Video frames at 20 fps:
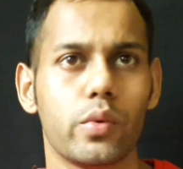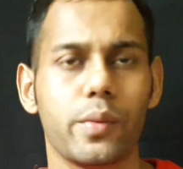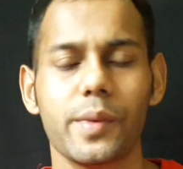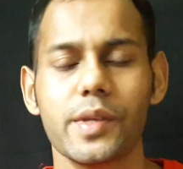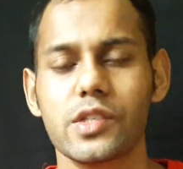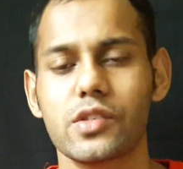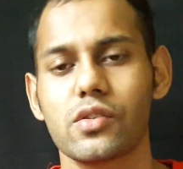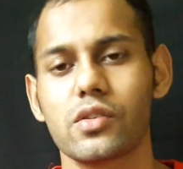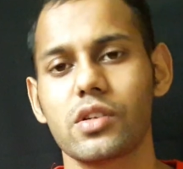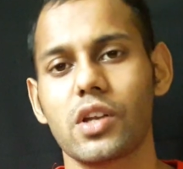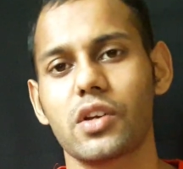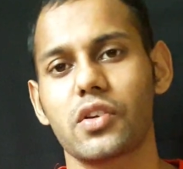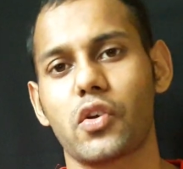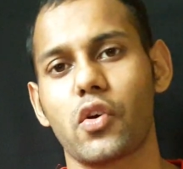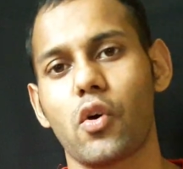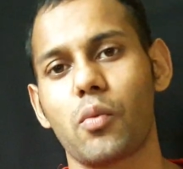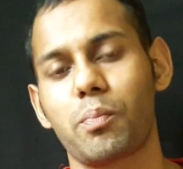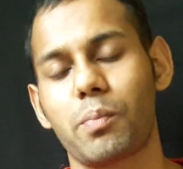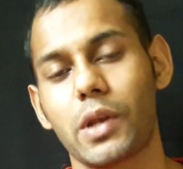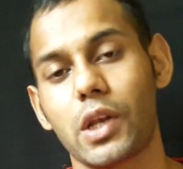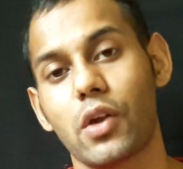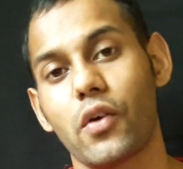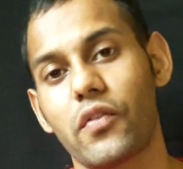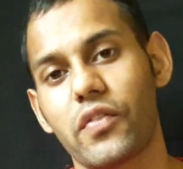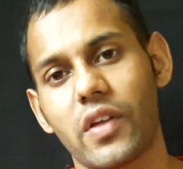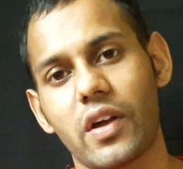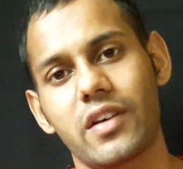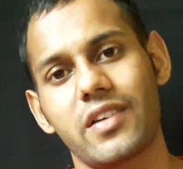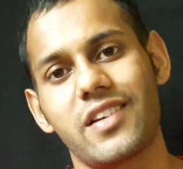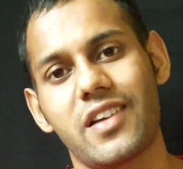Women should not go below
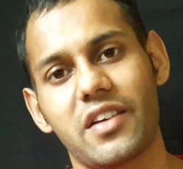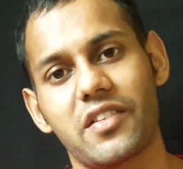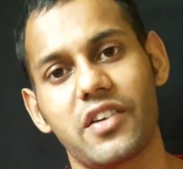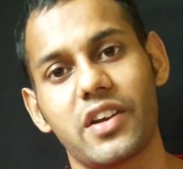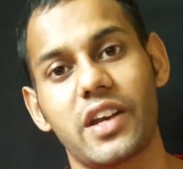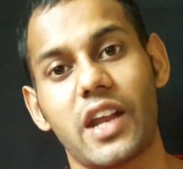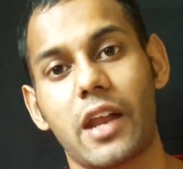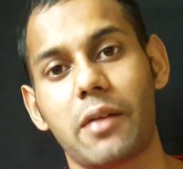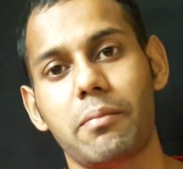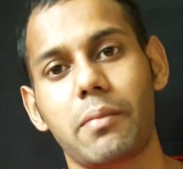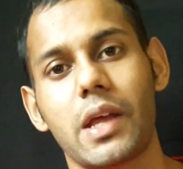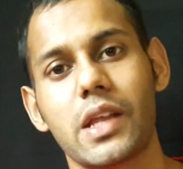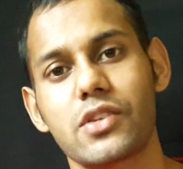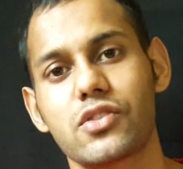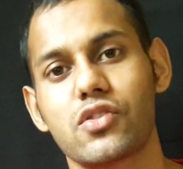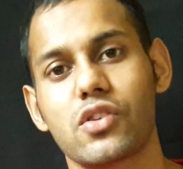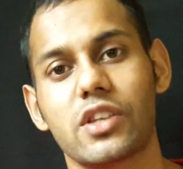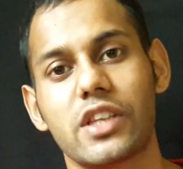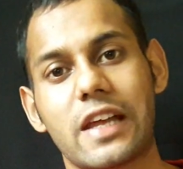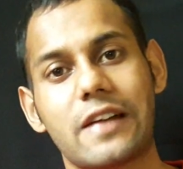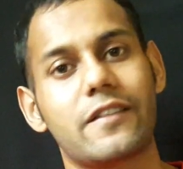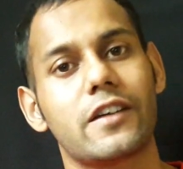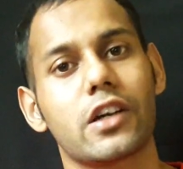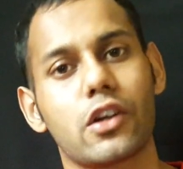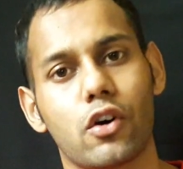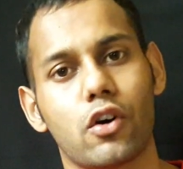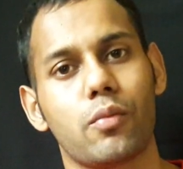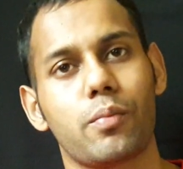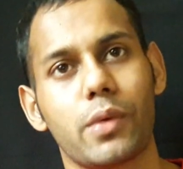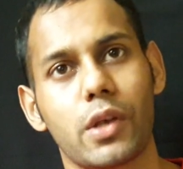thirteen hundred and men should never
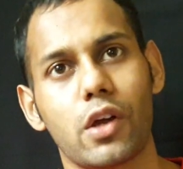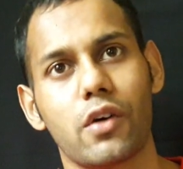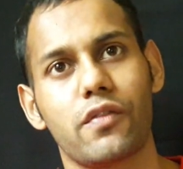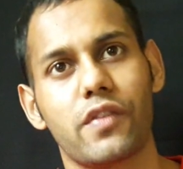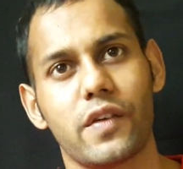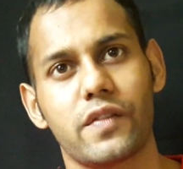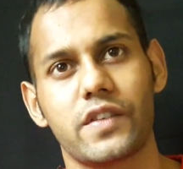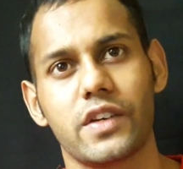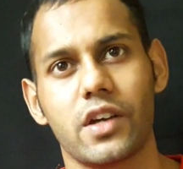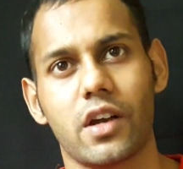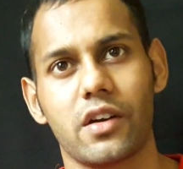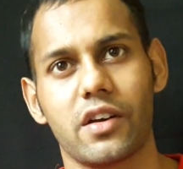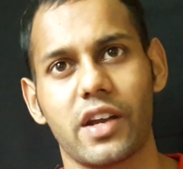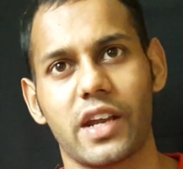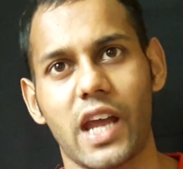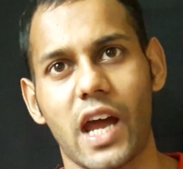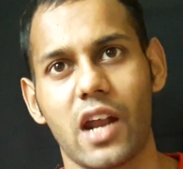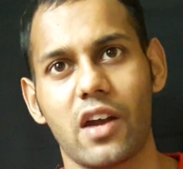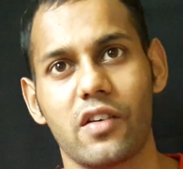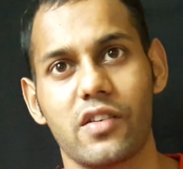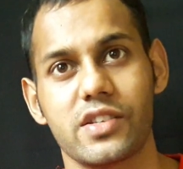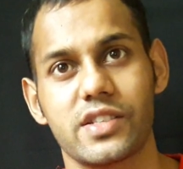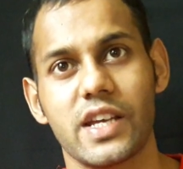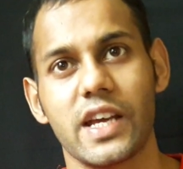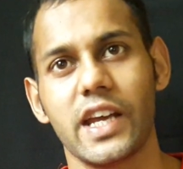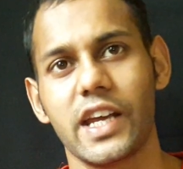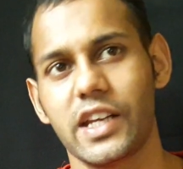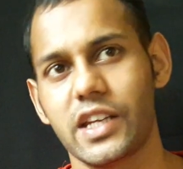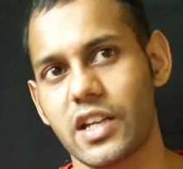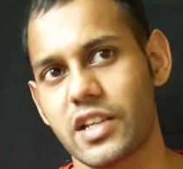go below fifteen hundred calories
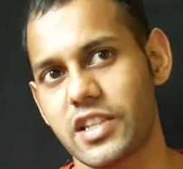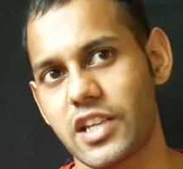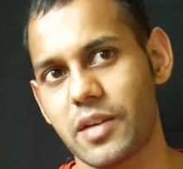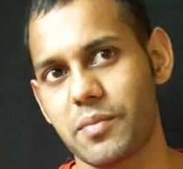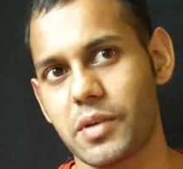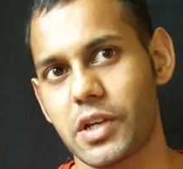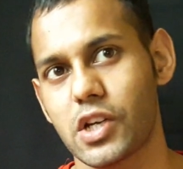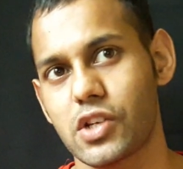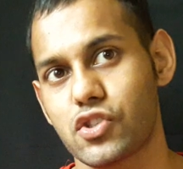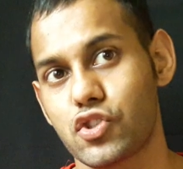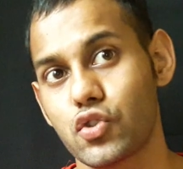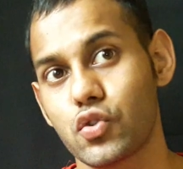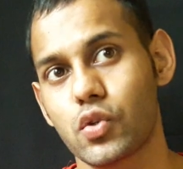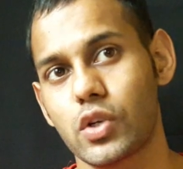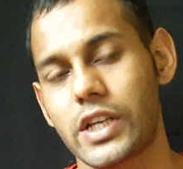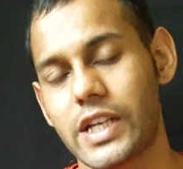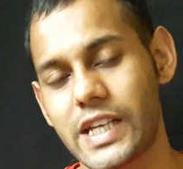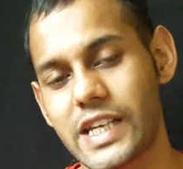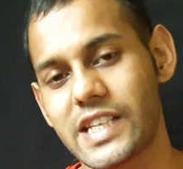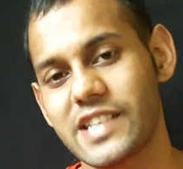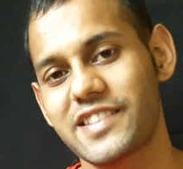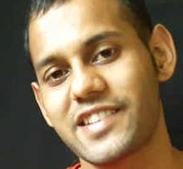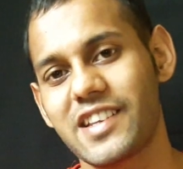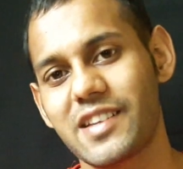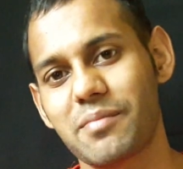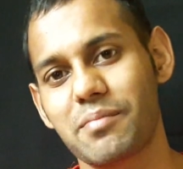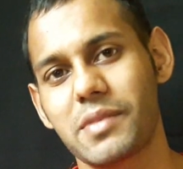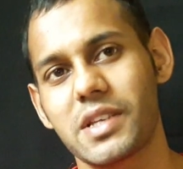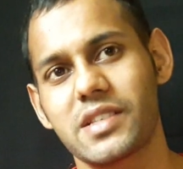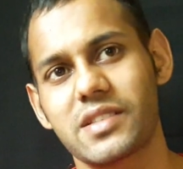in a day, because you could
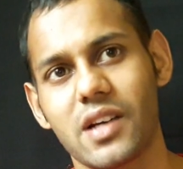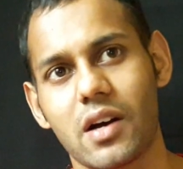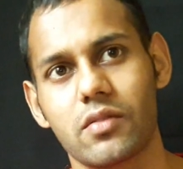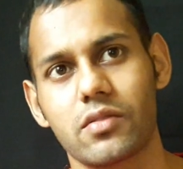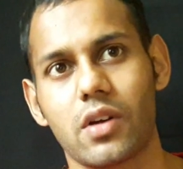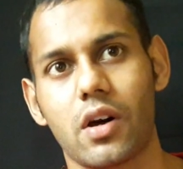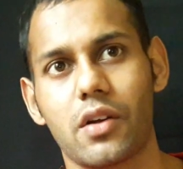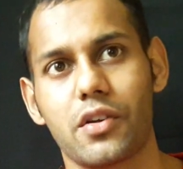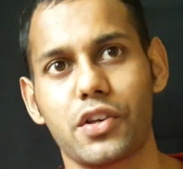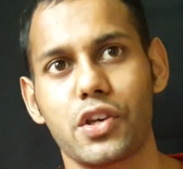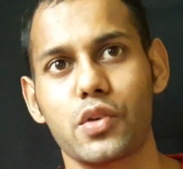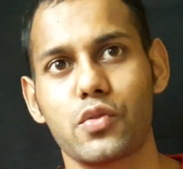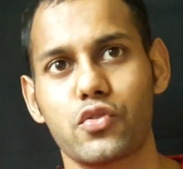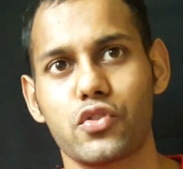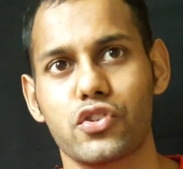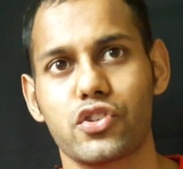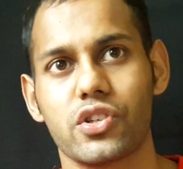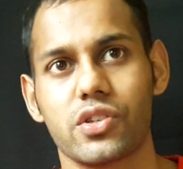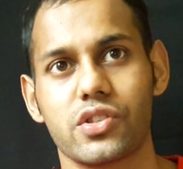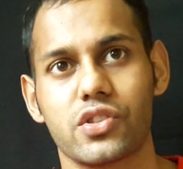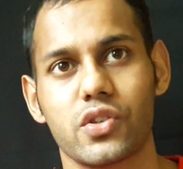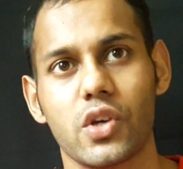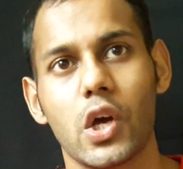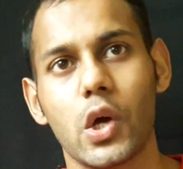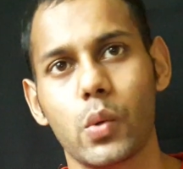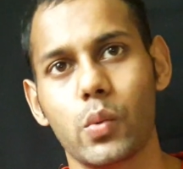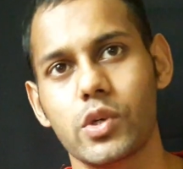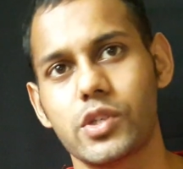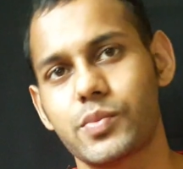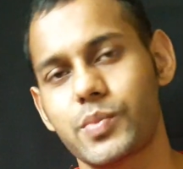easily miss out on nutrition
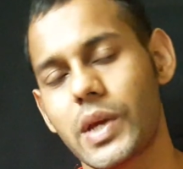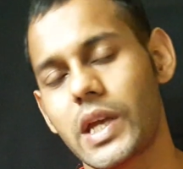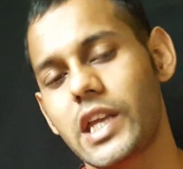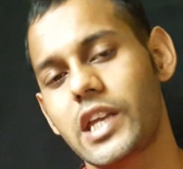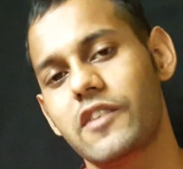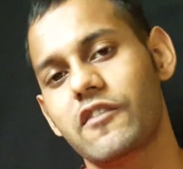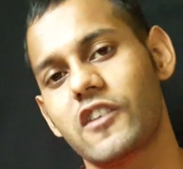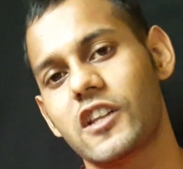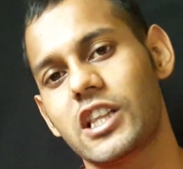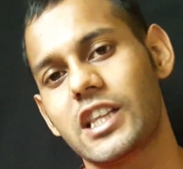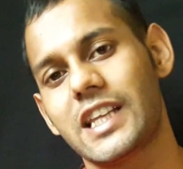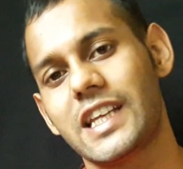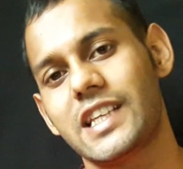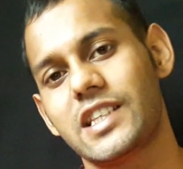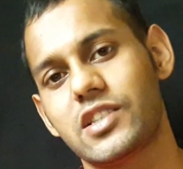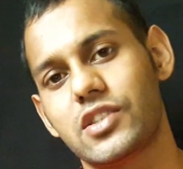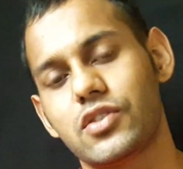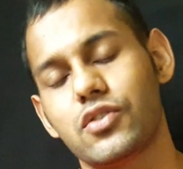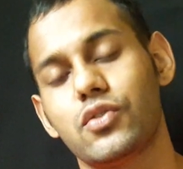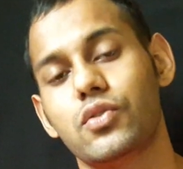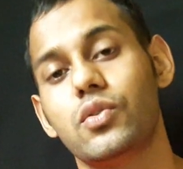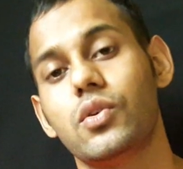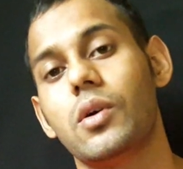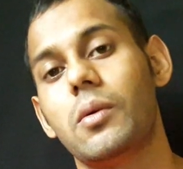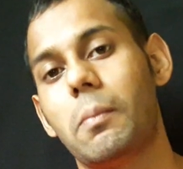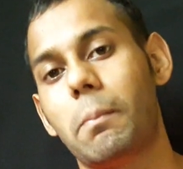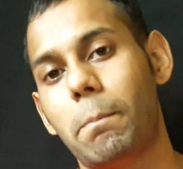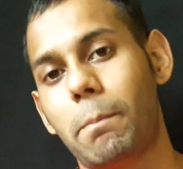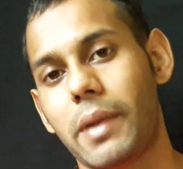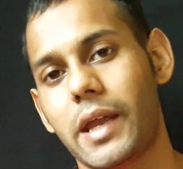which may even lead to
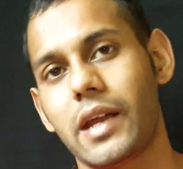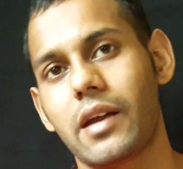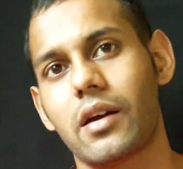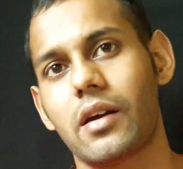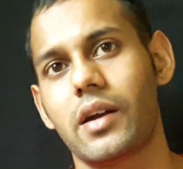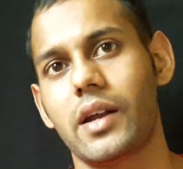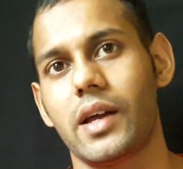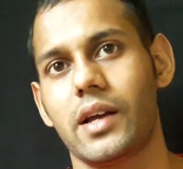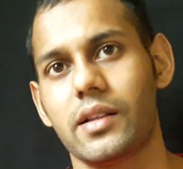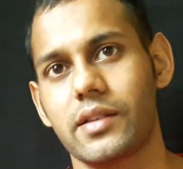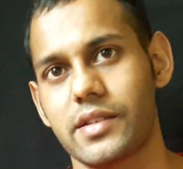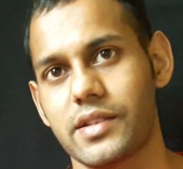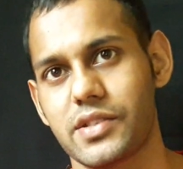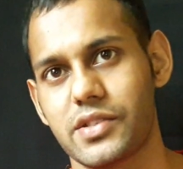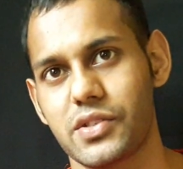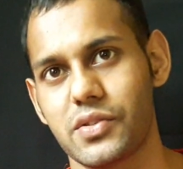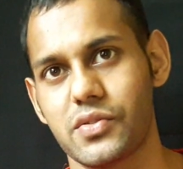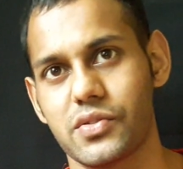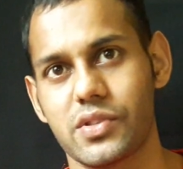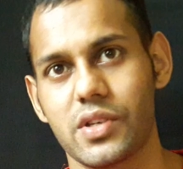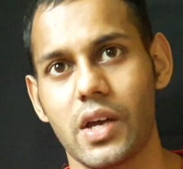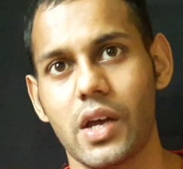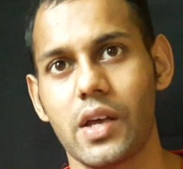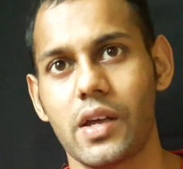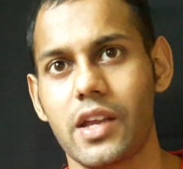bigger health issues.